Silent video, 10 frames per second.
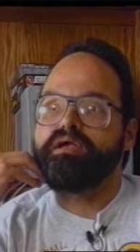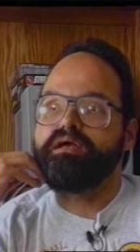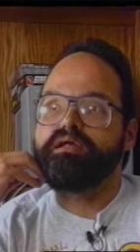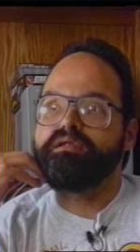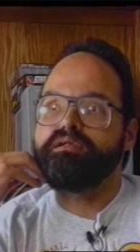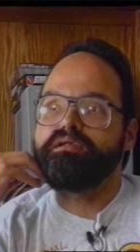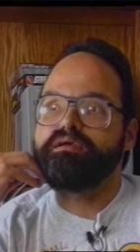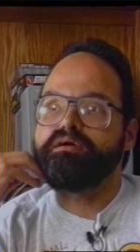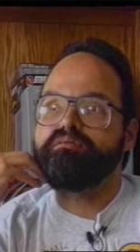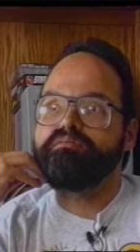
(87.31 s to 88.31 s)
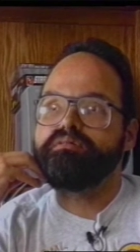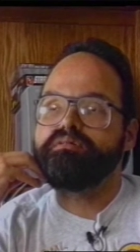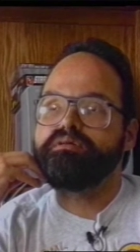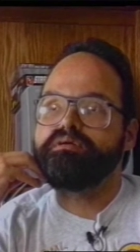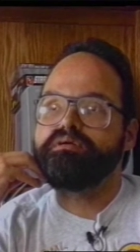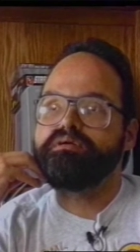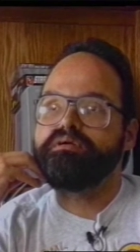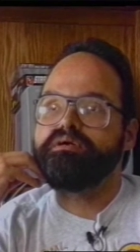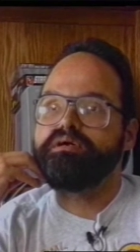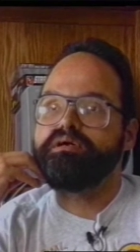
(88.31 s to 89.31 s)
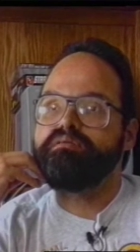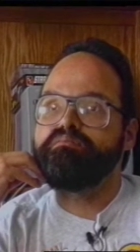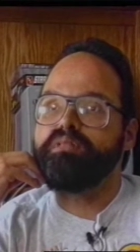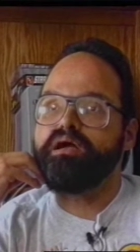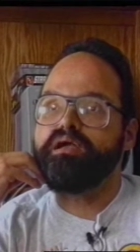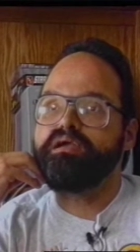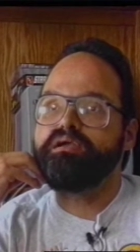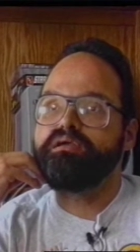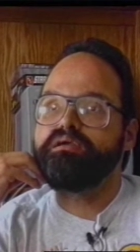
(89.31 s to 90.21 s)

and uh, uh, my